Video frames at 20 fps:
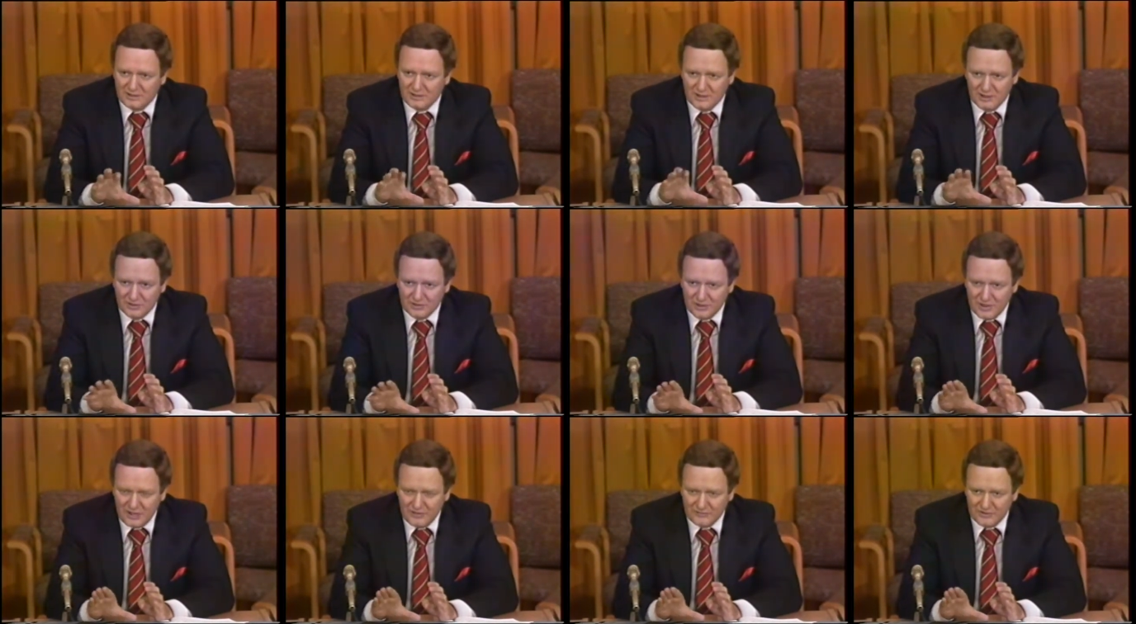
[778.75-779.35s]
You
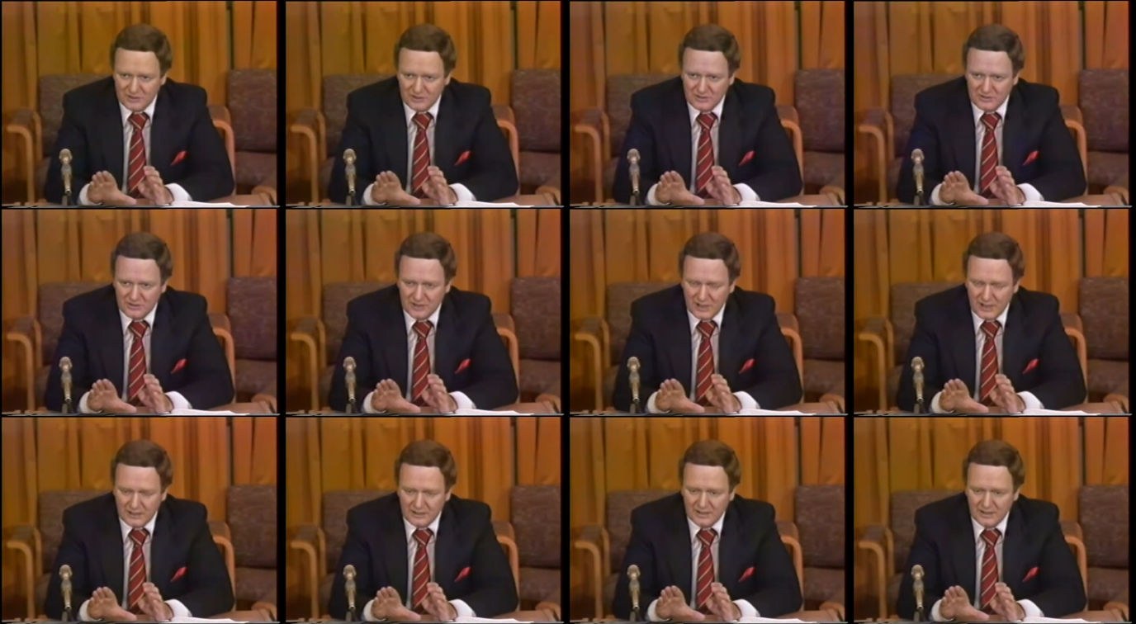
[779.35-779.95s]
don't have to do
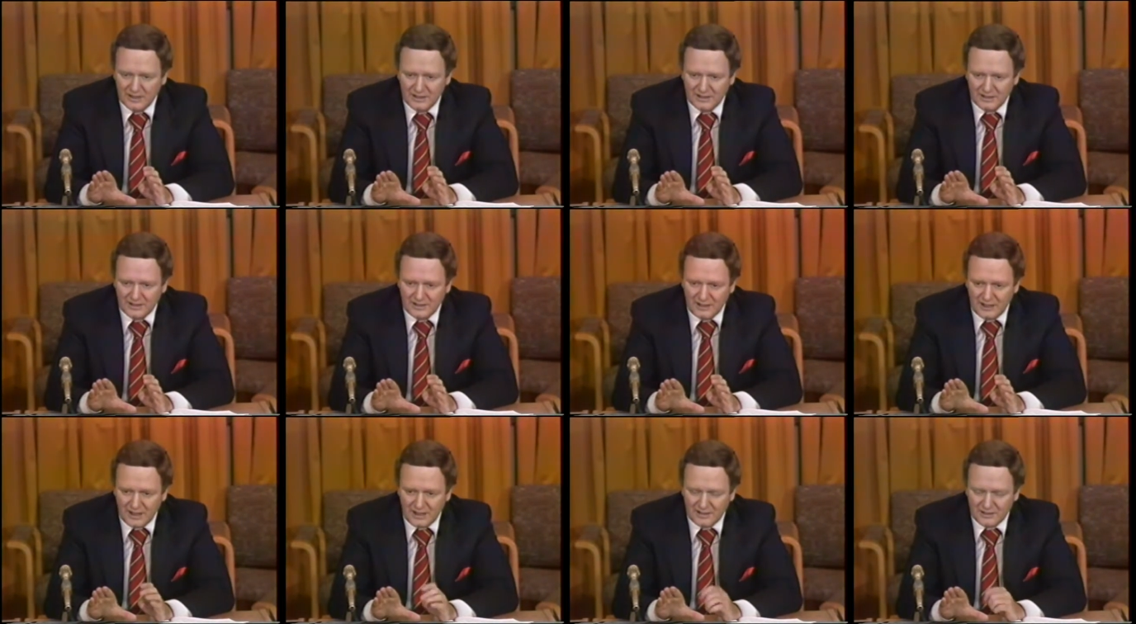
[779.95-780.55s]
that in
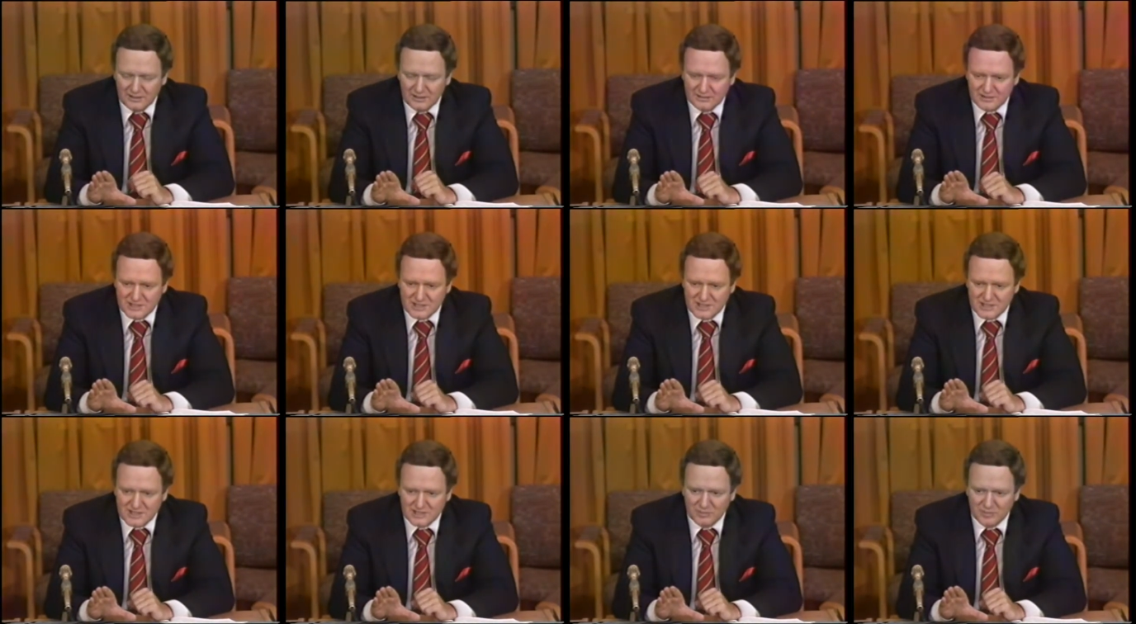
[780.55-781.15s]
the adult
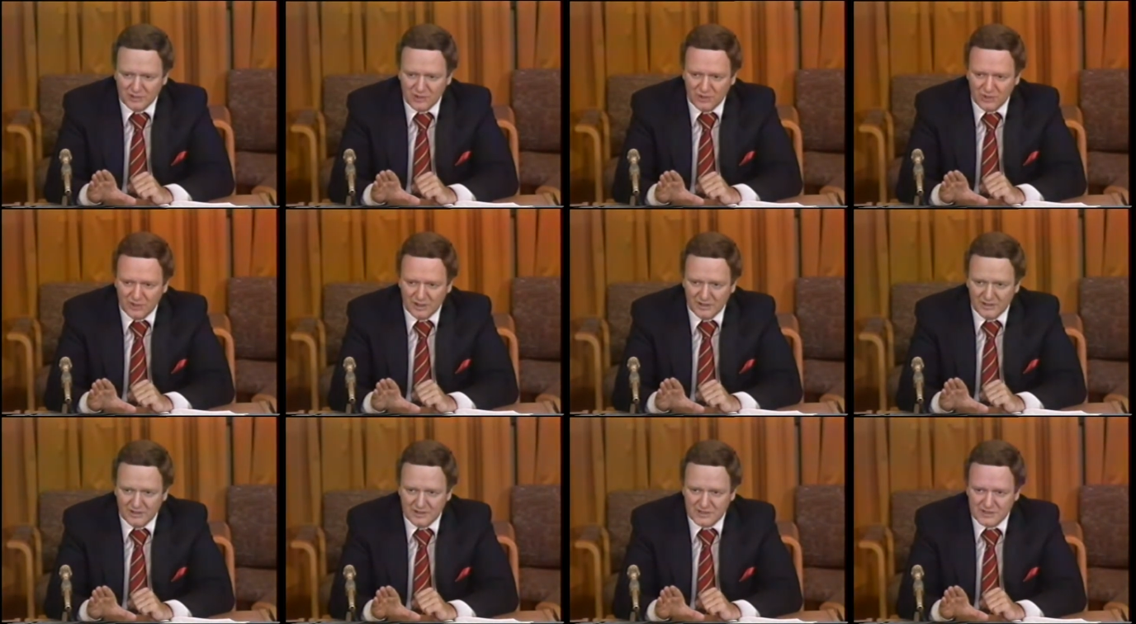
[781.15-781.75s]
system,
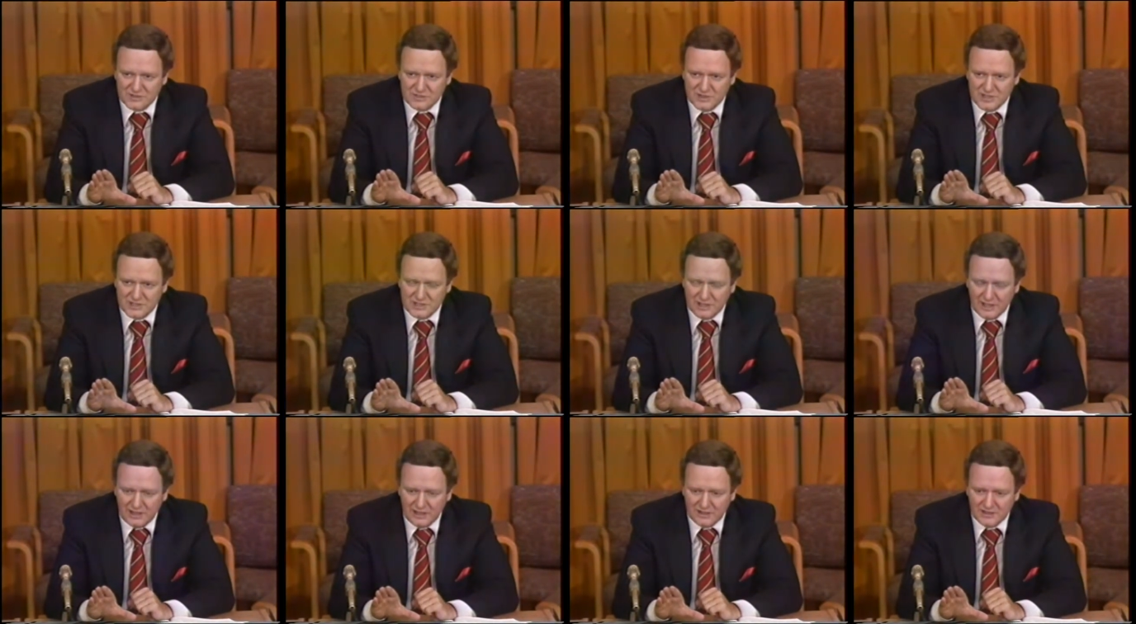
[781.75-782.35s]
according to this
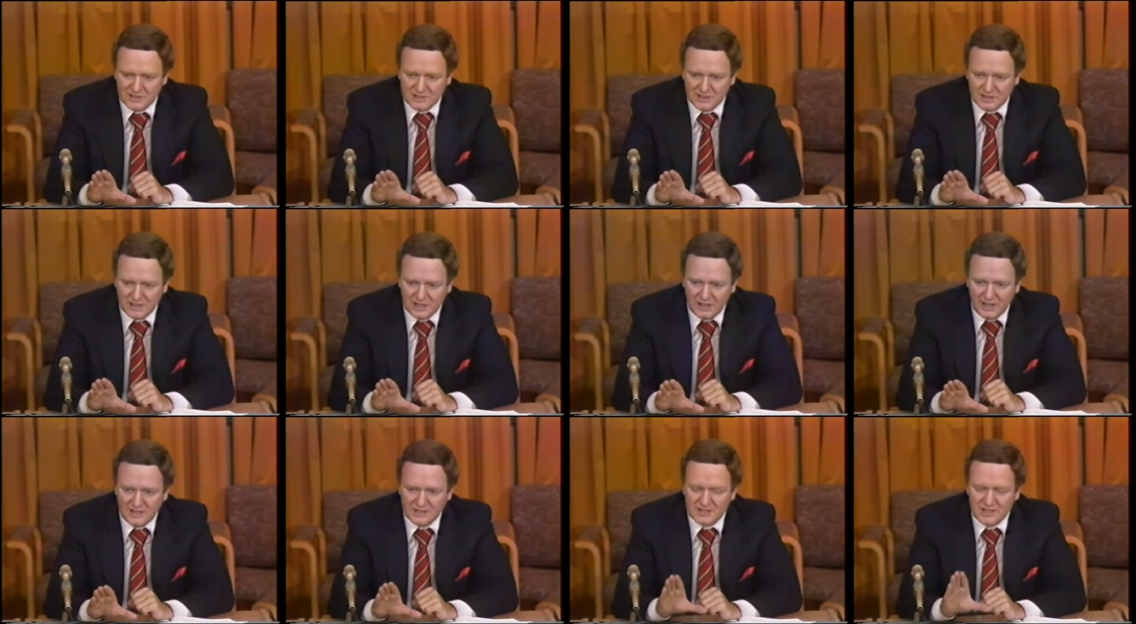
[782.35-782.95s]
recent Anderson
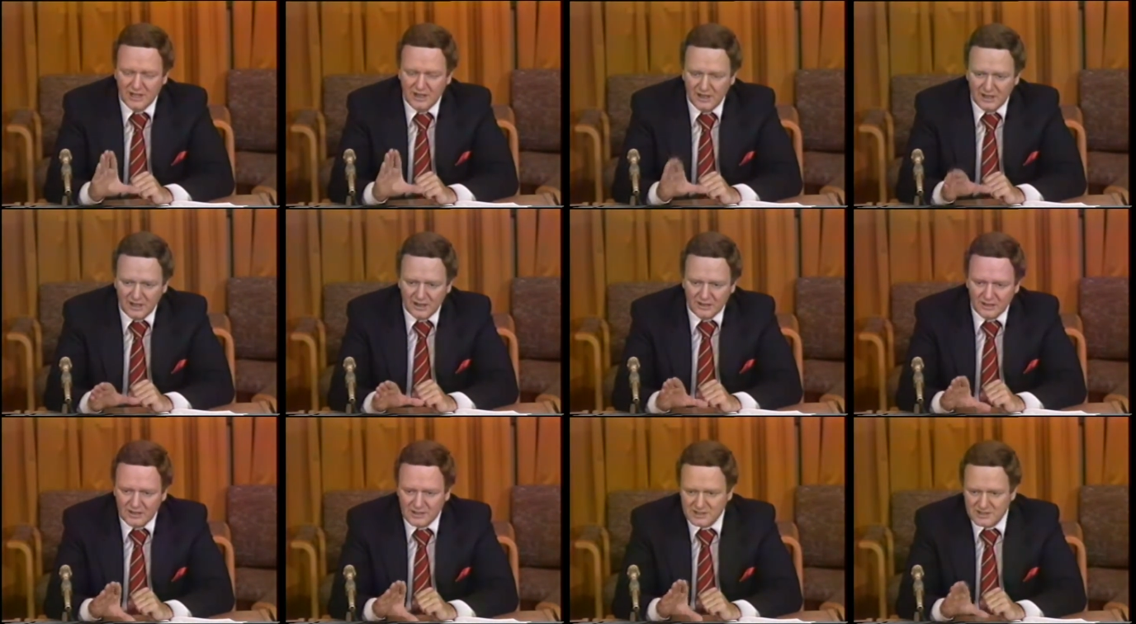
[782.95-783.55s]
case,
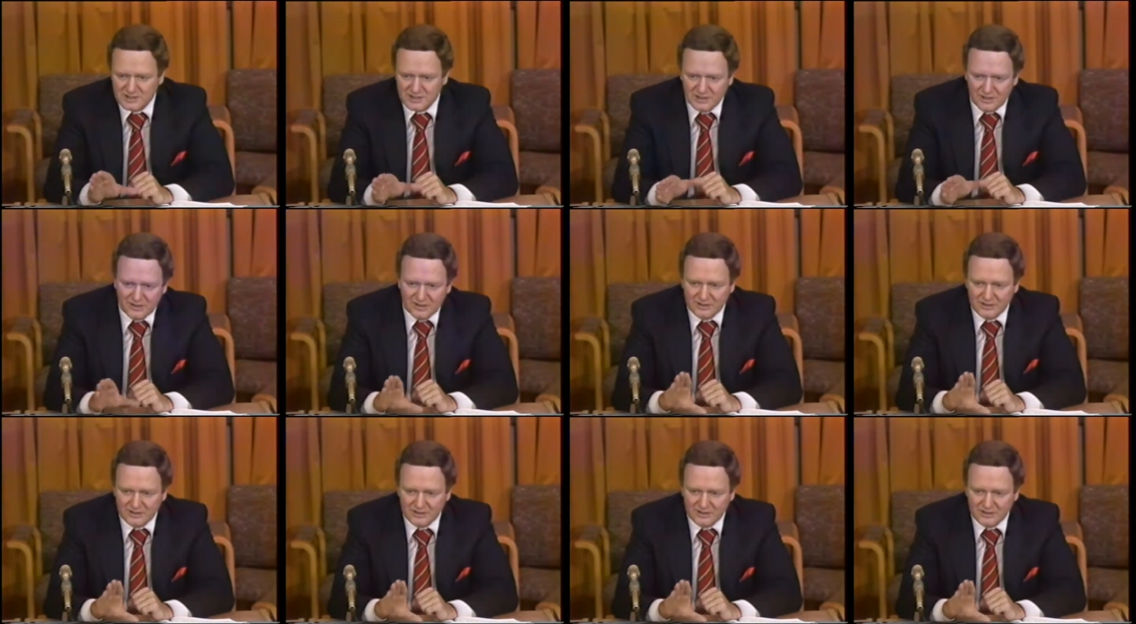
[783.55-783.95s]
unless there are